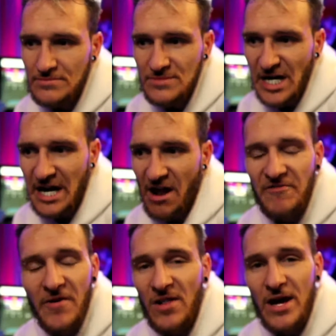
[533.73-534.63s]
And I
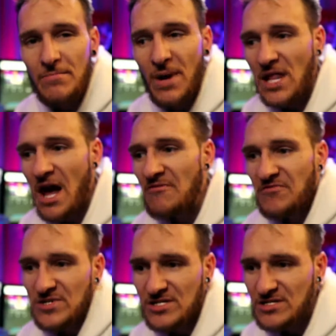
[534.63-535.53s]
felt like my life
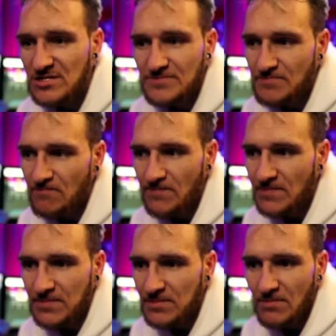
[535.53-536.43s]
just
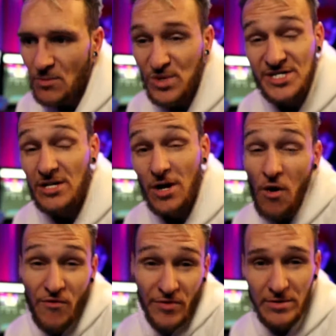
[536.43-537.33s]
was
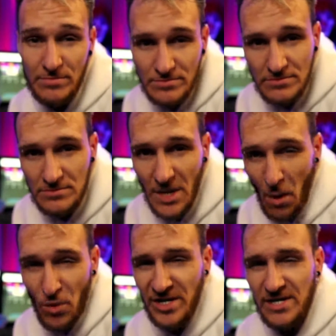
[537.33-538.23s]
over. I
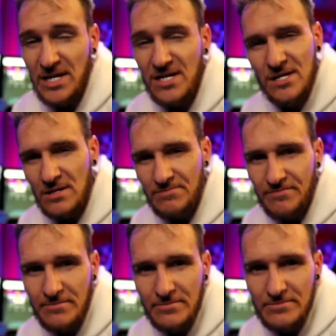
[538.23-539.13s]
wanted to end it.
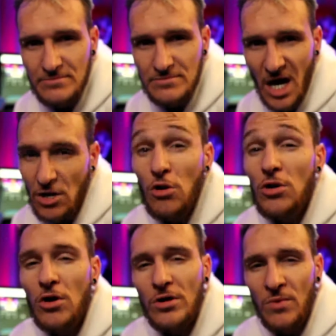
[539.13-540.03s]
I no
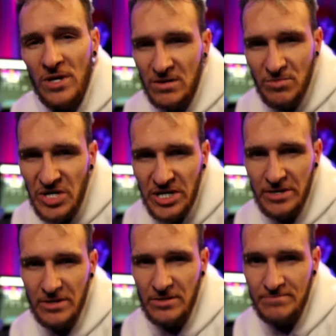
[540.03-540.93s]
longer wanted to be
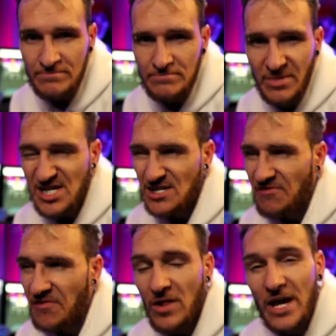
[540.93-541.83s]
here because I
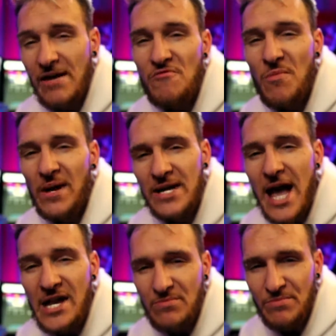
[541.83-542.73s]
felt like everybody
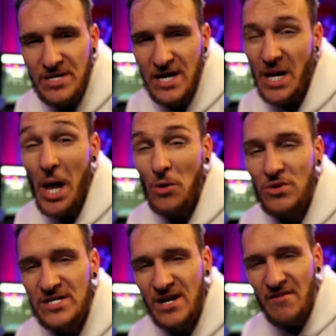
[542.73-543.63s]
hated me. And not only
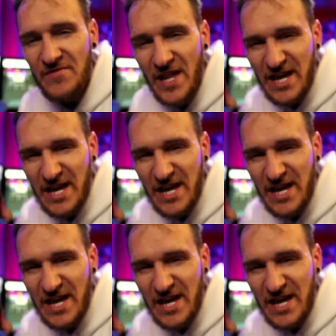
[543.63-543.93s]
did I feel like